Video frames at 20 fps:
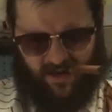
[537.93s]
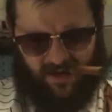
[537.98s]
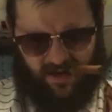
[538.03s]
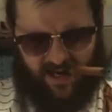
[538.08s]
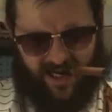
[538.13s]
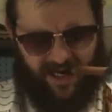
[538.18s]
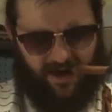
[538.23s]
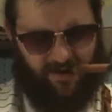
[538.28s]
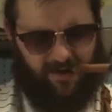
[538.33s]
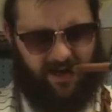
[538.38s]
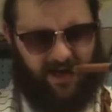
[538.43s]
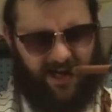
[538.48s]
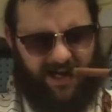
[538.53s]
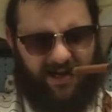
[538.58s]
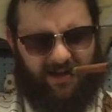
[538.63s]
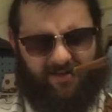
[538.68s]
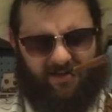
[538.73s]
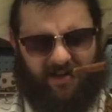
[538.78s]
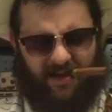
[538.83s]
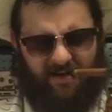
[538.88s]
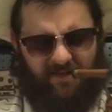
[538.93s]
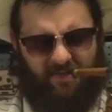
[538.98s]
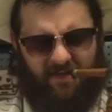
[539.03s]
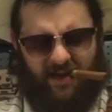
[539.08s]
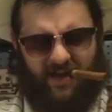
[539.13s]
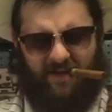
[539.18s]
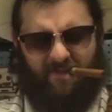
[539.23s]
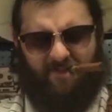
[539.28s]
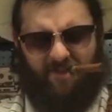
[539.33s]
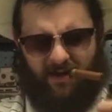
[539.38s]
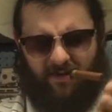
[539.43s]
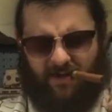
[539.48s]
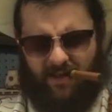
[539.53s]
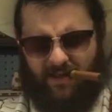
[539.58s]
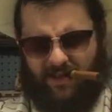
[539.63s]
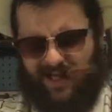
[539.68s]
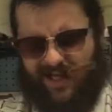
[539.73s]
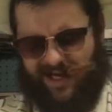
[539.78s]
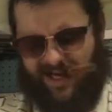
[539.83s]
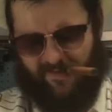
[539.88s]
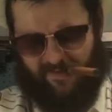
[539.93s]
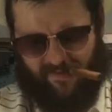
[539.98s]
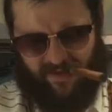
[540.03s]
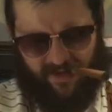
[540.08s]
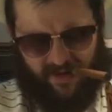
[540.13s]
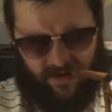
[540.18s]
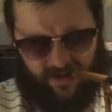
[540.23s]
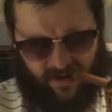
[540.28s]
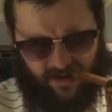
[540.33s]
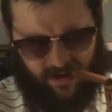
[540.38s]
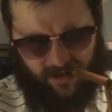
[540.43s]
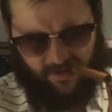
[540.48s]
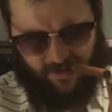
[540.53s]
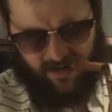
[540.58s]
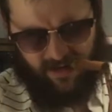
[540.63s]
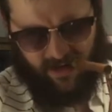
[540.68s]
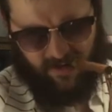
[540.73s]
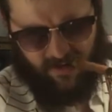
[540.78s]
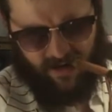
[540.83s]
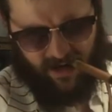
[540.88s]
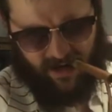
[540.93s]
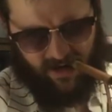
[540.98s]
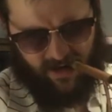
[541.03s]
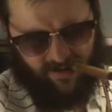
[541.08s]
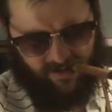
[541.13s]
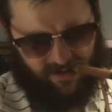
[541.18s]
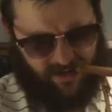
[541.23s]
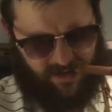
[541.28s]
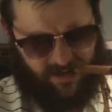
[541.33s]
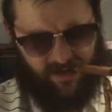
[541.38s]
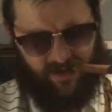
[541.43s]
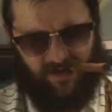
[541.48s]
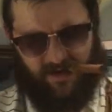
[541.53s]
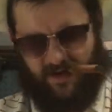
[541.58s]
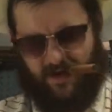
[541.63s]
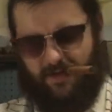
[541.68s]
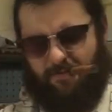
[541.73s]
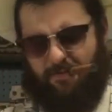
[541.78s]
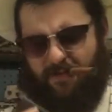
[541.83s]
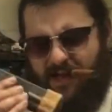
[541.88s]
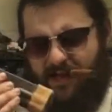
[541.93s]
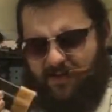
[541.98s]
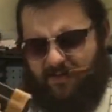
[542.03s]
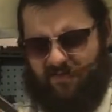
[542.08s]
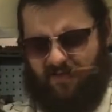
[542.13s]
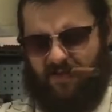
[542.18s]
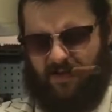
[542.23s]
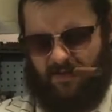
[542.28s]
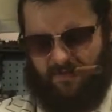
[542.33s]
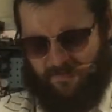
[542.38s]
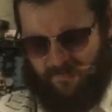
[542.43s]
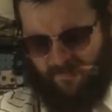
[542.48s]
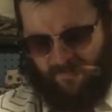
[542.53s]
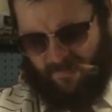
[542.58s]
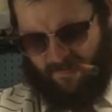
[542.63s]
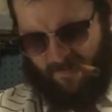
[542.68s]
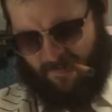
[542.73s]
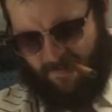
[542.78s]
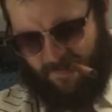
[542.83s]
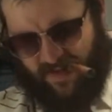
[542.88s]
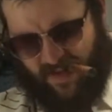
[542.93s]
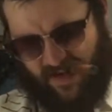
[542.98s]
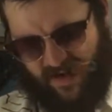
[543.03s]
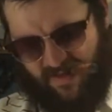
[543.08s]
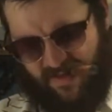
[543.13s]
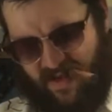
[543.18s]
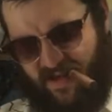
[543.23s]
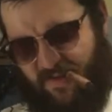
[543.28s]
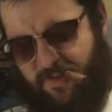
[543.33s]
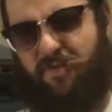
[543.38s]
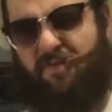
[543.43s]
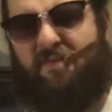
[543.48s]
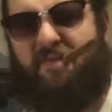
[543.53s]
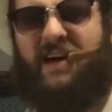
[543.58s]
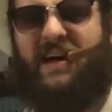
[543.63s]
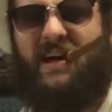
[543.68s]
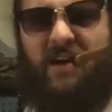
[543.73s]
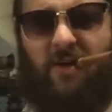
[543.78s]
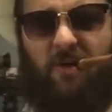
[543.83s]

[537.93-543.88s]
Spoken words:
Now you got yourself a very live CO2 cartridge magazine. This will fire